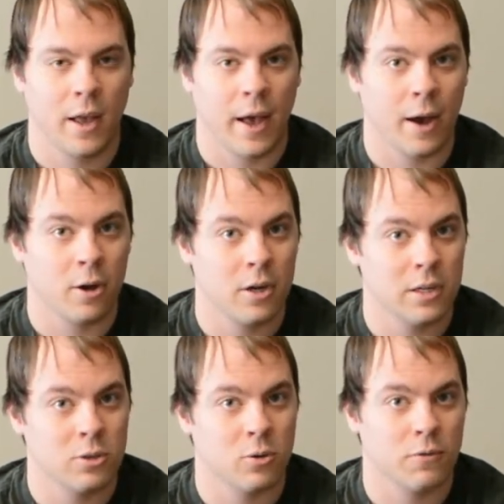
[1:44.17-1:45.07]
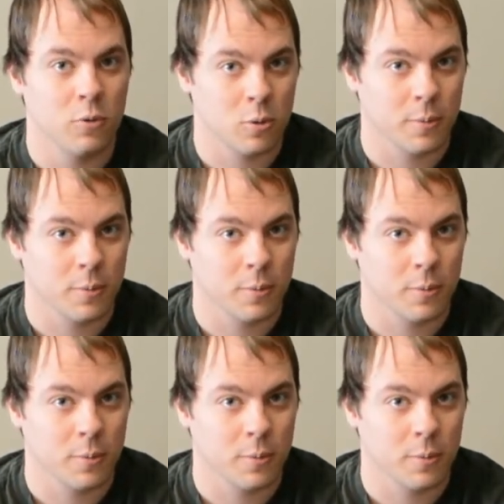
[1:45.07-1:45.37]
How good is your fuel